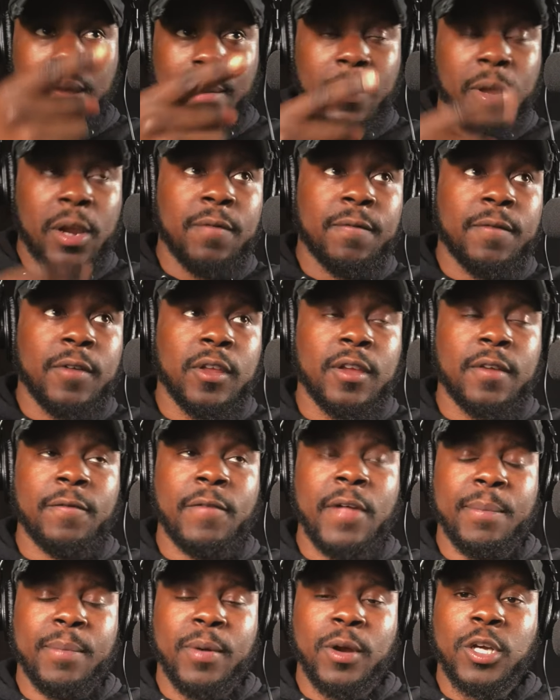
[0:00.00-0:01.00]
I'm going to forgive
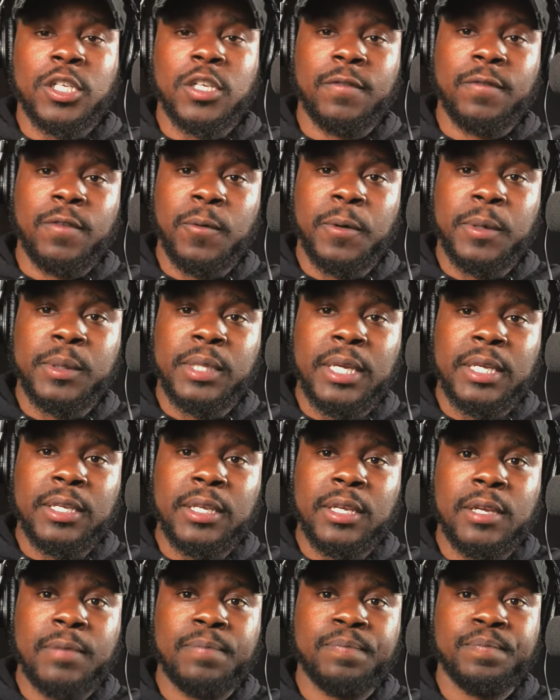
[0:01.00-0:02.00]
that person for what they
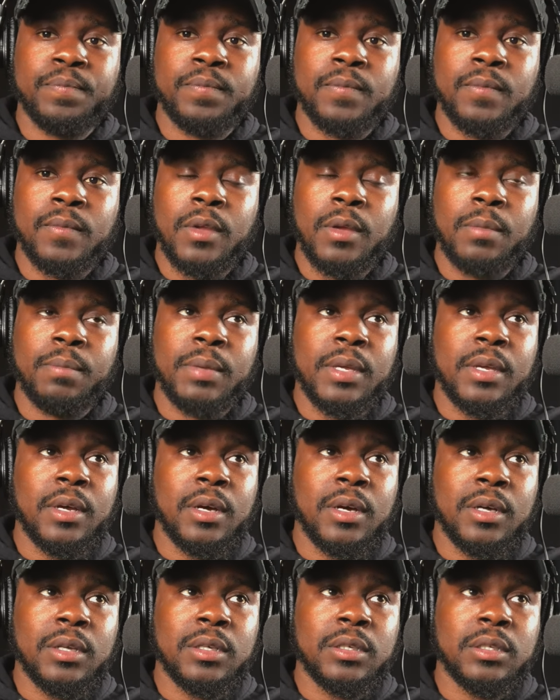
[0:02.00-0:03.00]
did
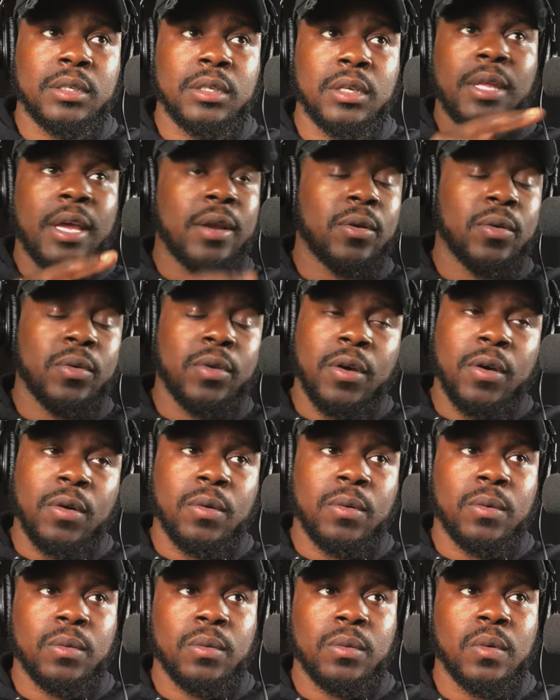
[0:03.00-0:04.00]
because they don't
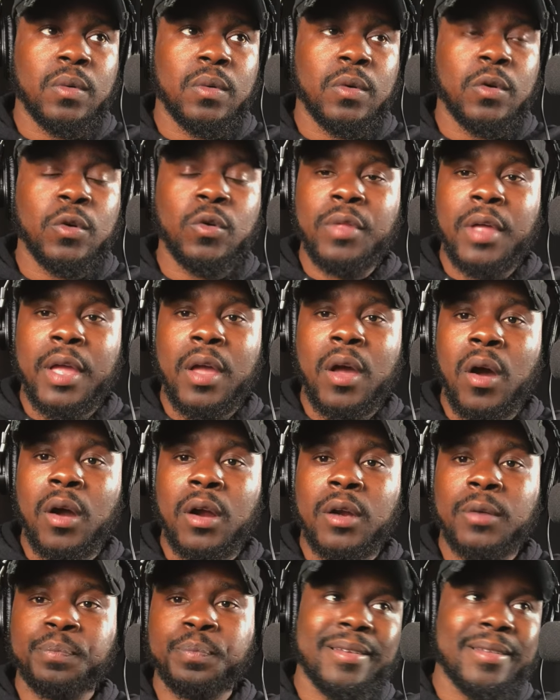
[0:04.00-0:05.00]
know who they
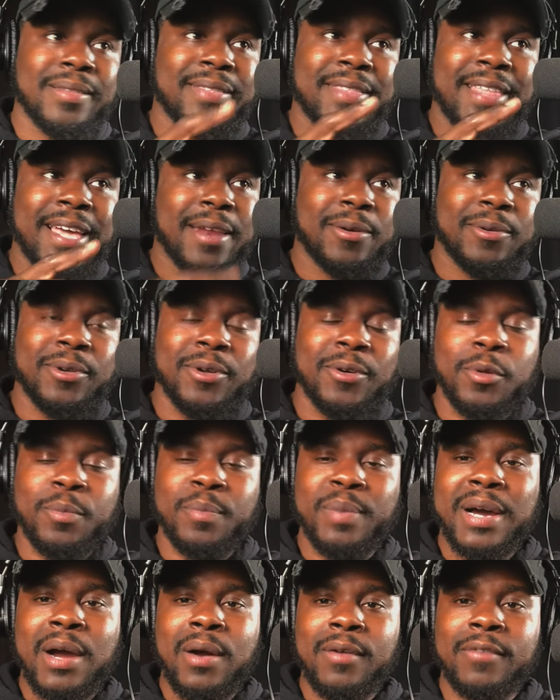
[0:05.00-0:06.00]
are. They don't know the
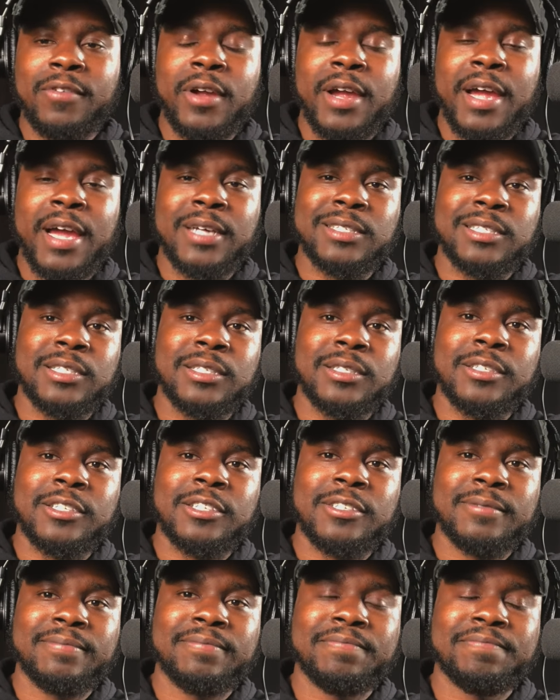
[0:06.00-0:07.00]
power of their
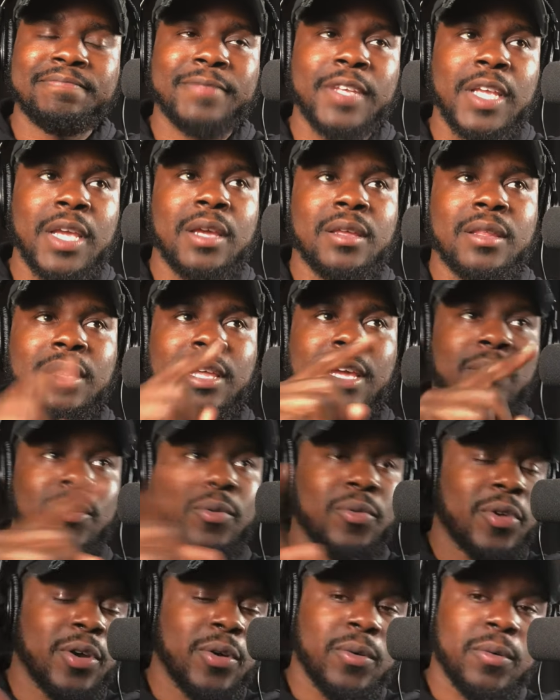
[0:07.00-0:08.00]
actions. They
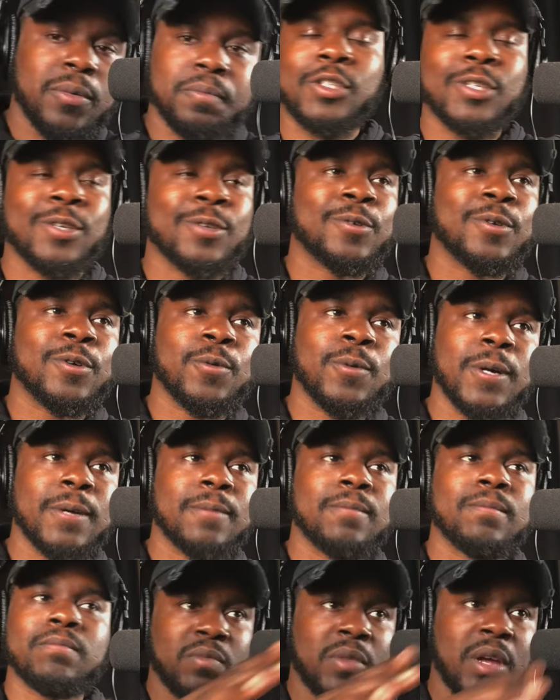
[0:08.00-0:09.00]
don't know. So you know
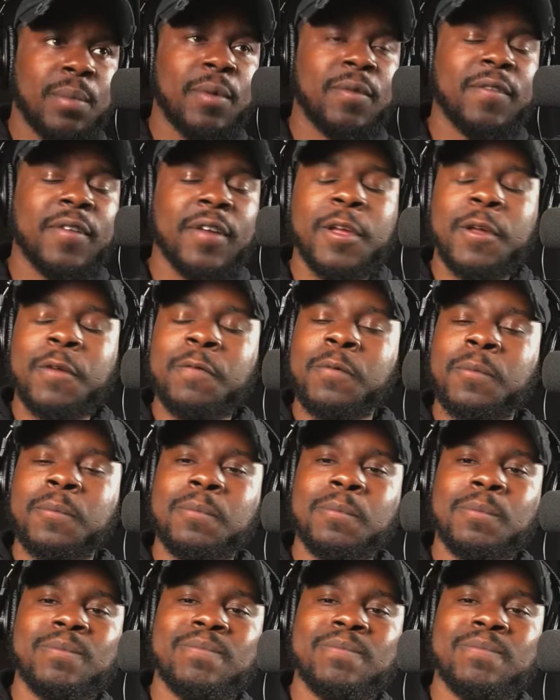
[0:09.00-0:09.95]
what? I'm going to forgive them.